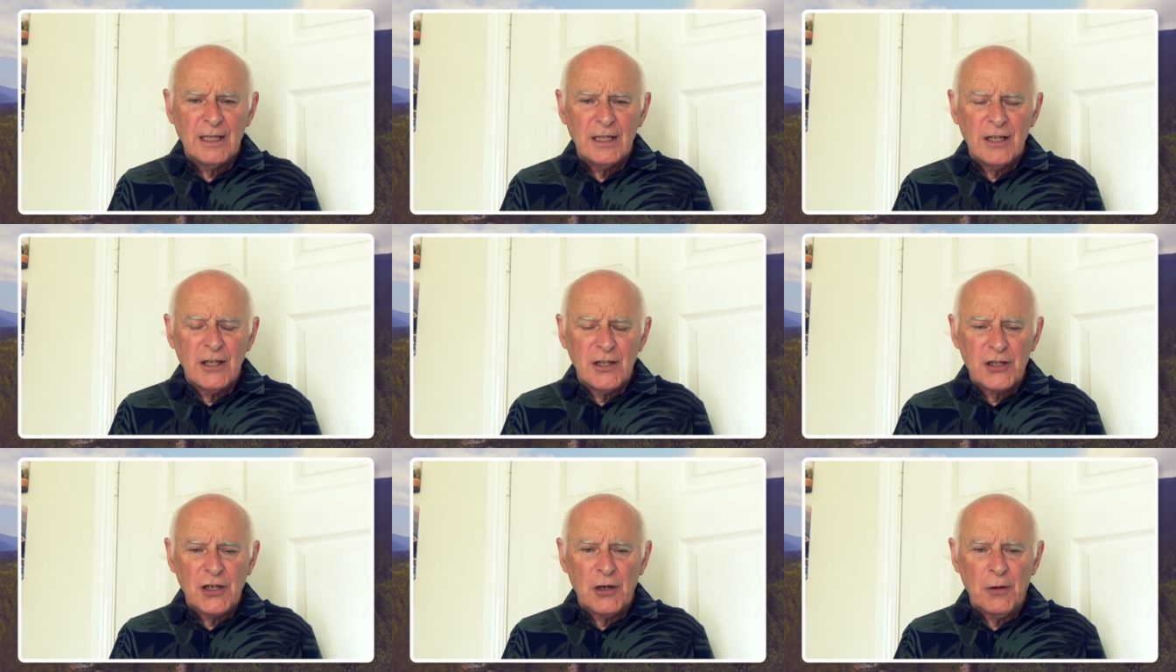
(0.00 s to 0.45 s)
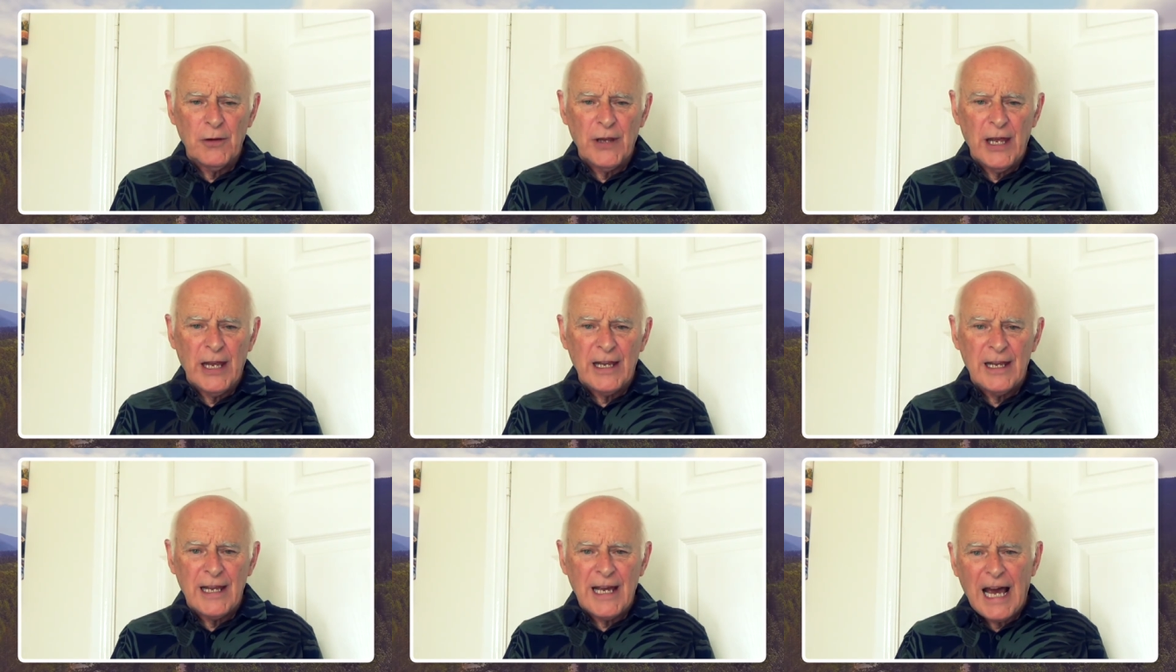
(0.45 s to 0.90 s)
So
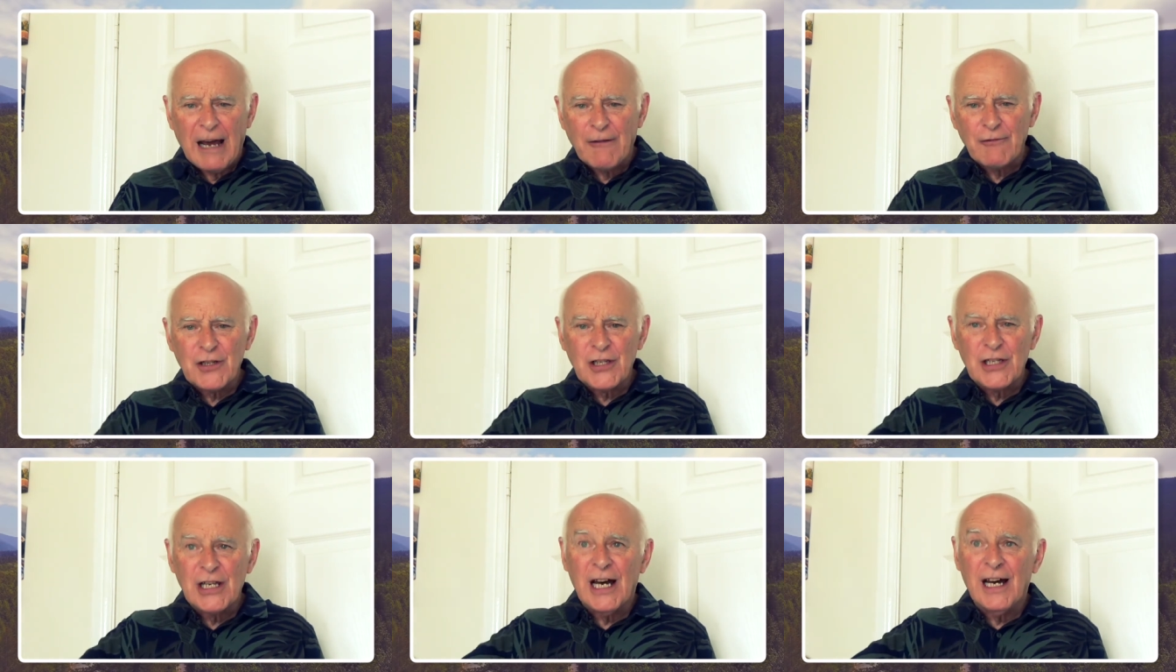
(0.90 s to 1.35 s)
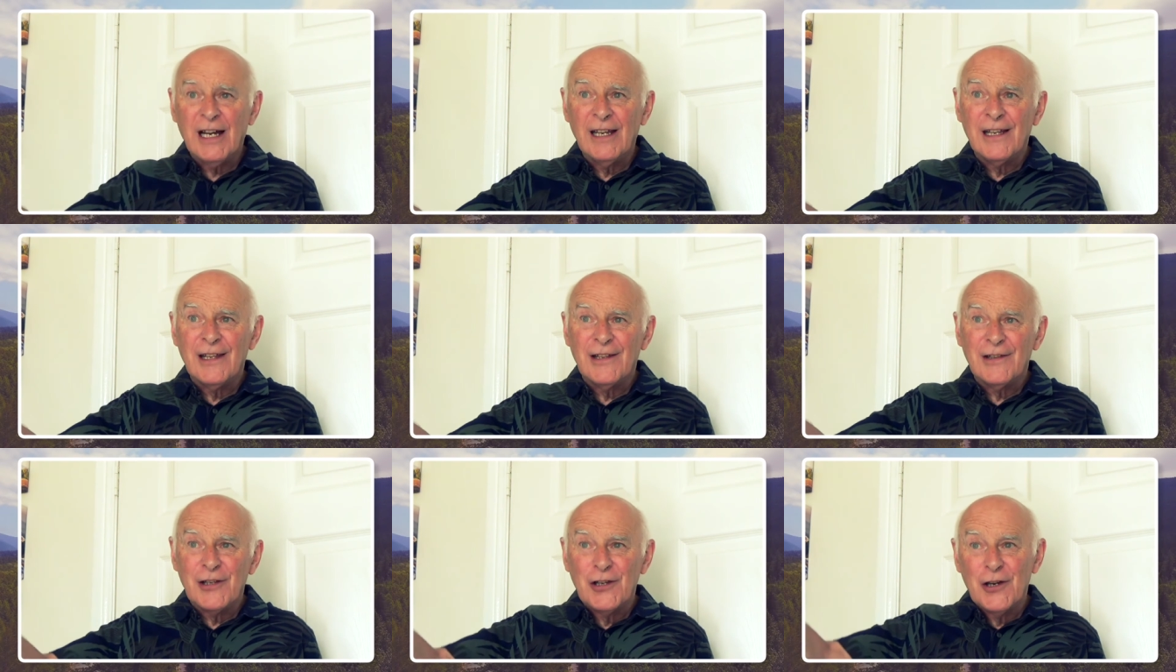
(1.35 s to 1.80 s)
then, outside,
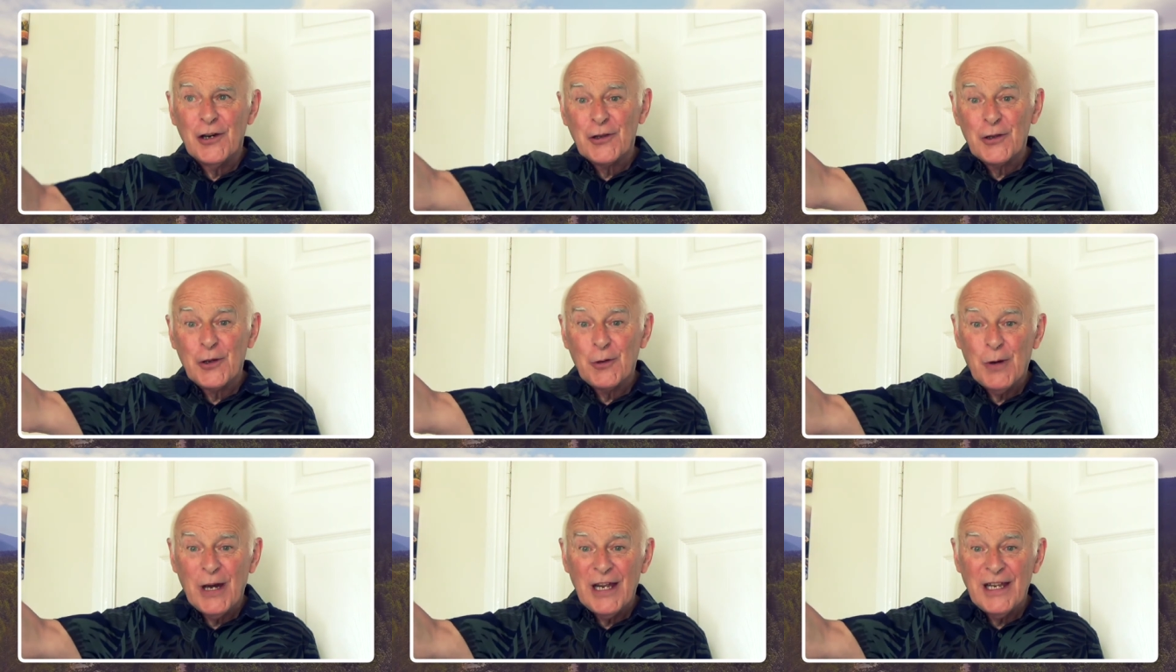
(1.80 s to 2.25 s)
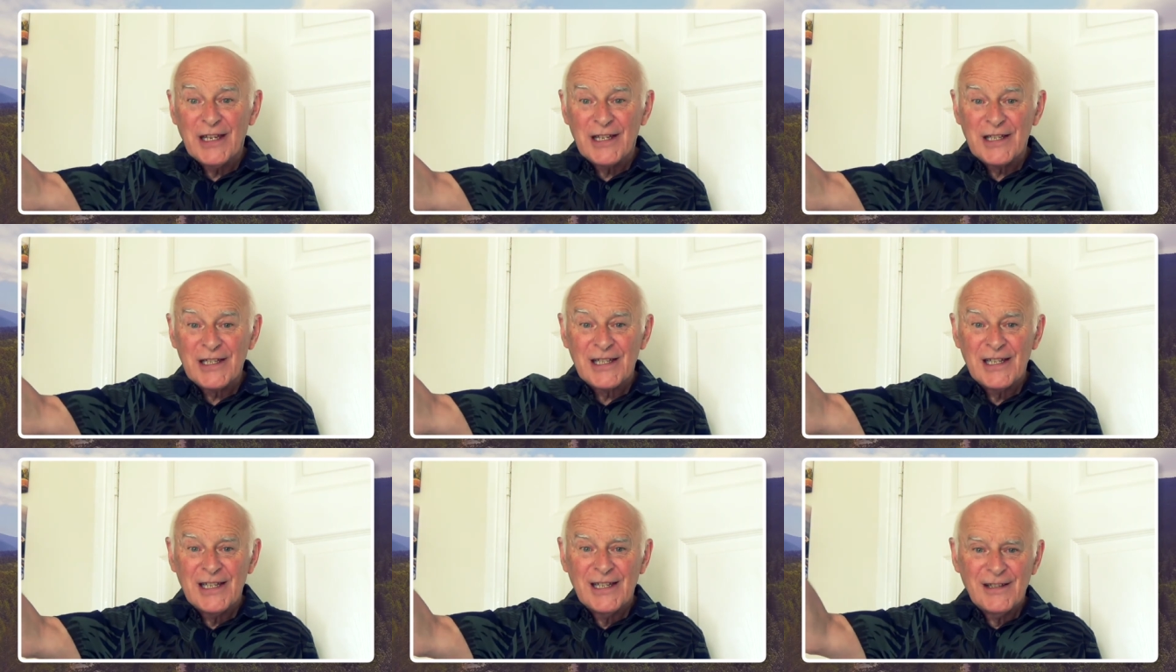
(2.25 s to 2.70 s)
the earth
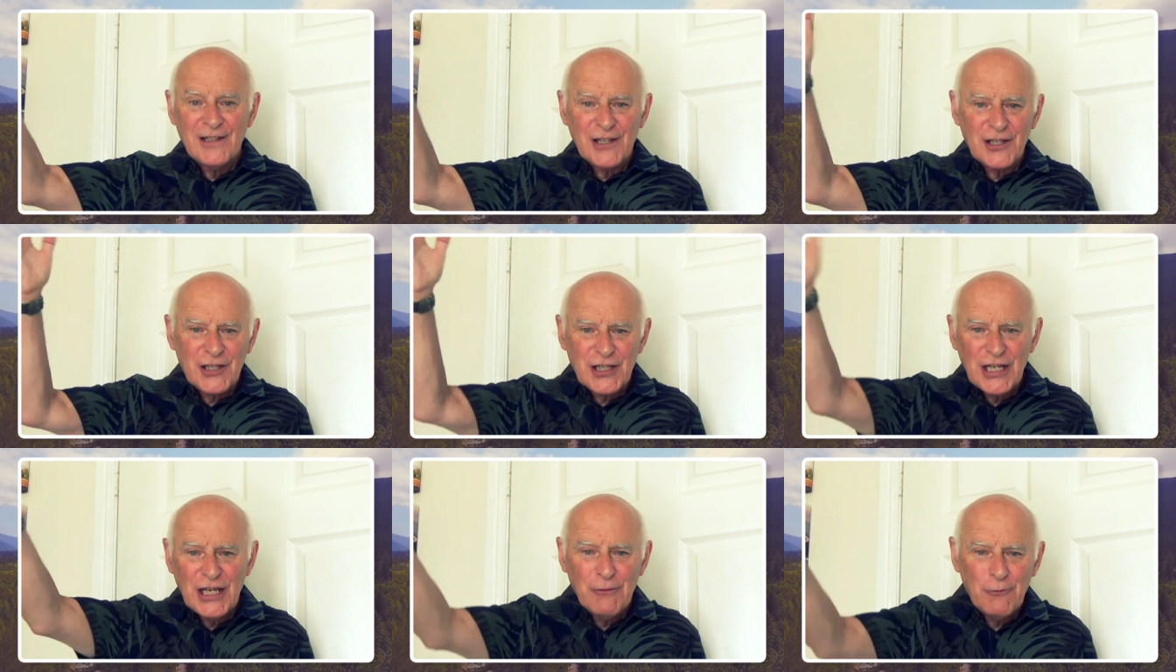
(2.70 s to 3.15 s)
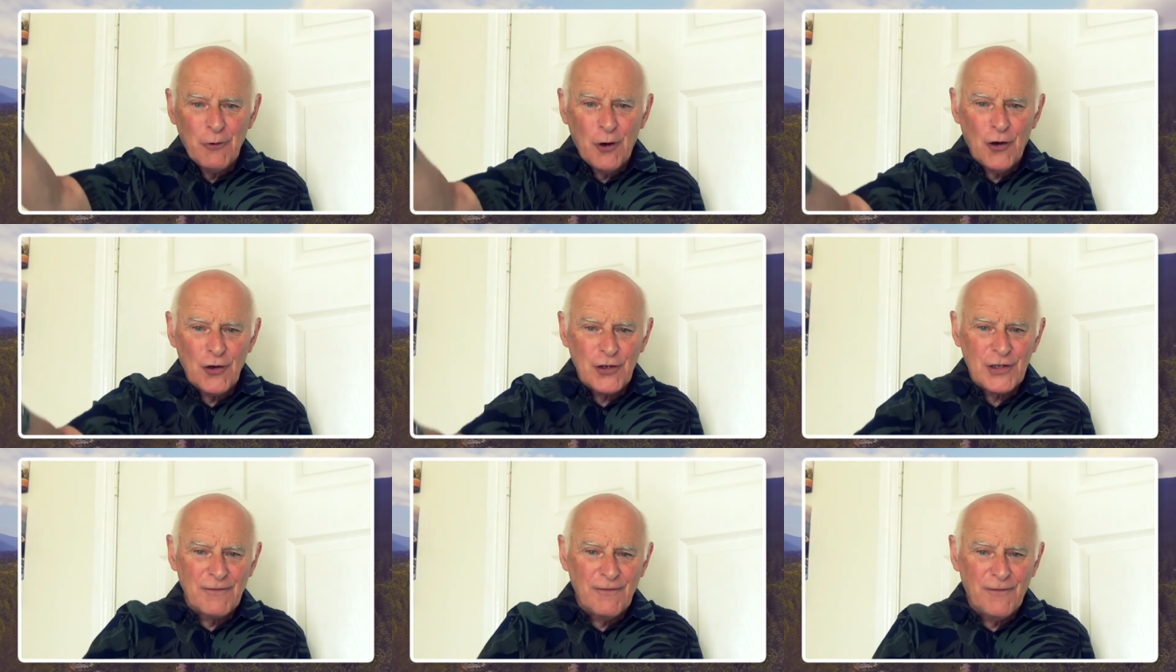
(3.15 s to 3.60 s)
quakes, the sea
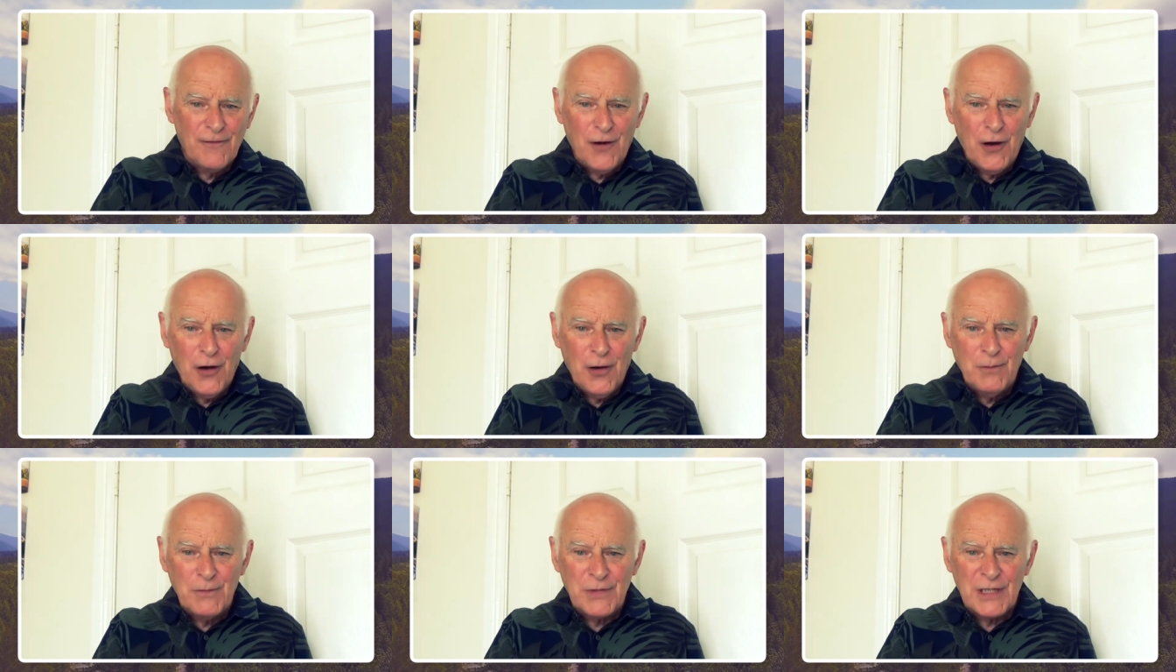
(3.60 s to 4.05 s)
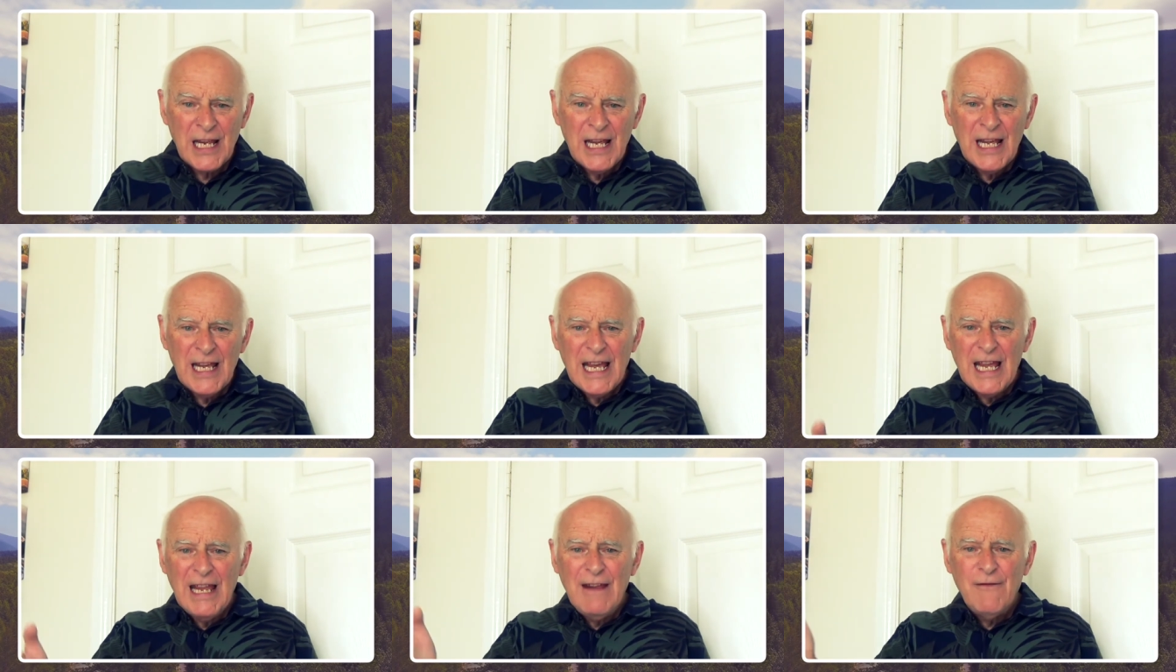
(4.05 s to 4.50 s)
roars and foams,
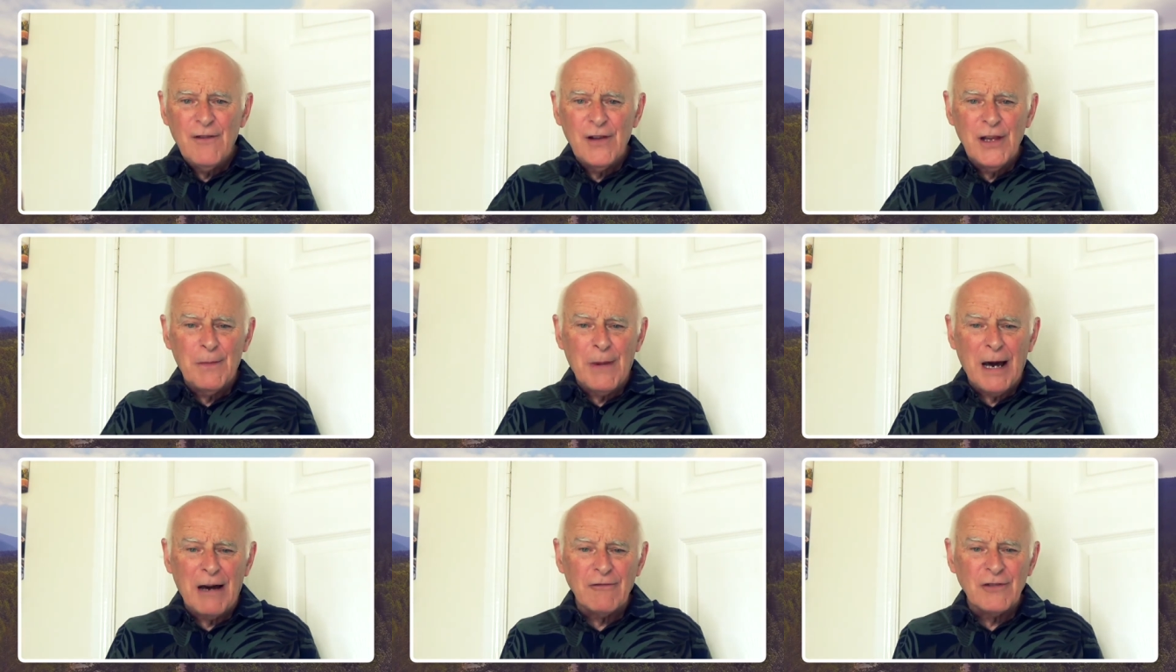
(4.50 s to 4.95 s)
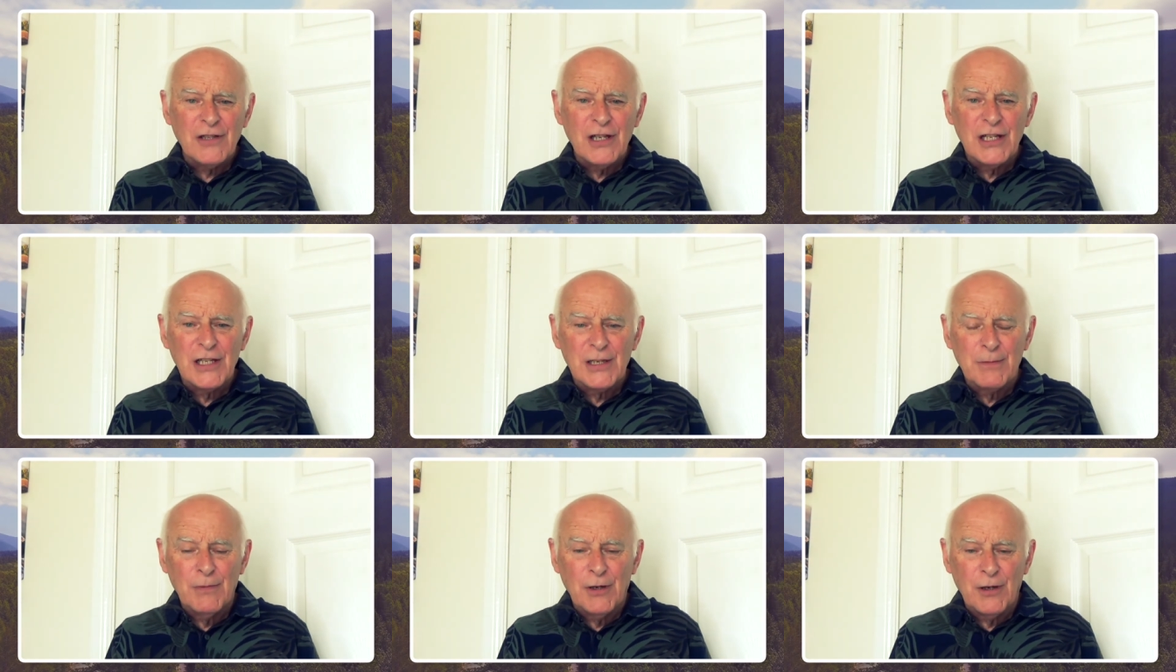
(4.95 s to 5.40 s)
even the
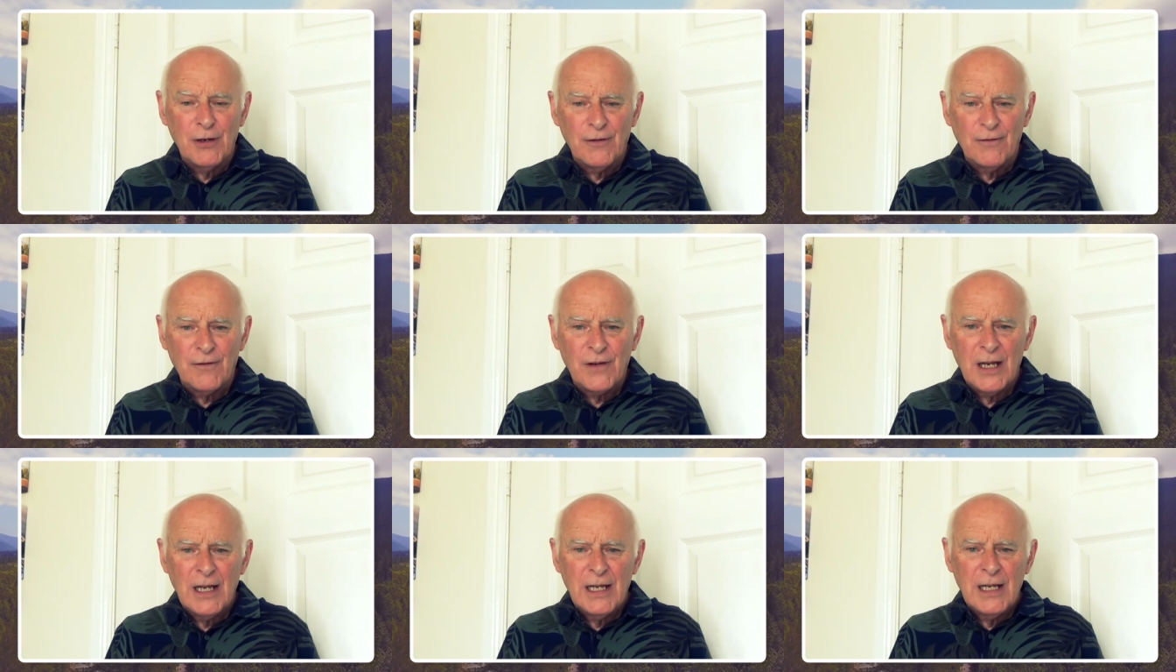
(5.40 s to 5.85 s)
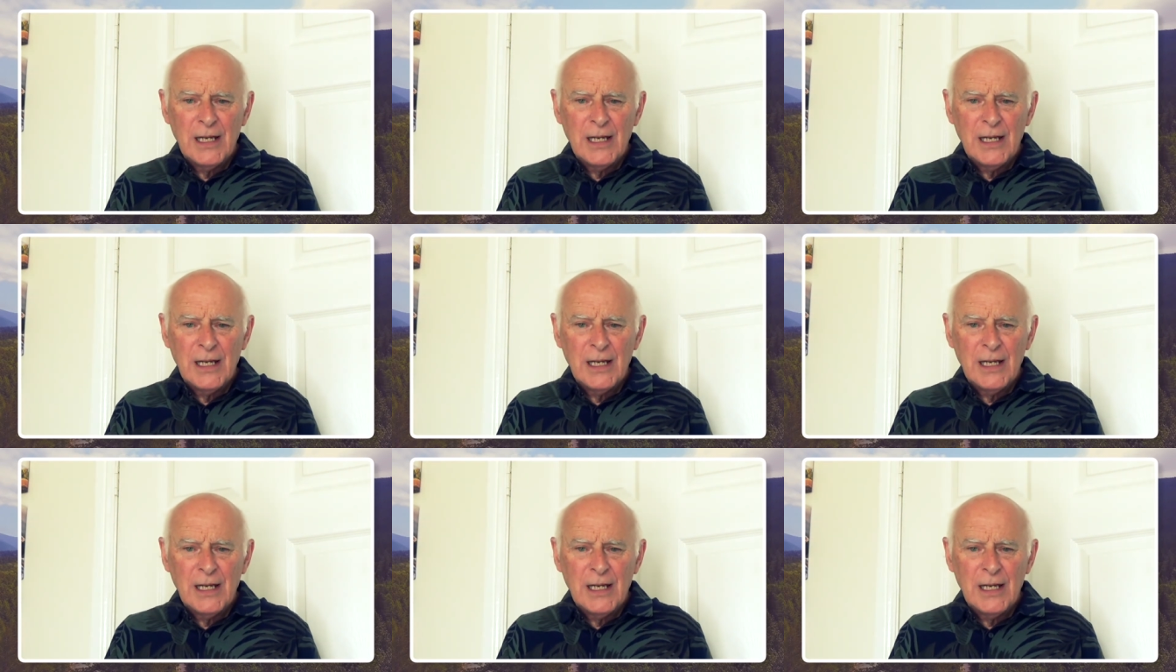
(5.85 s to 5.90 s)
mountains are moved,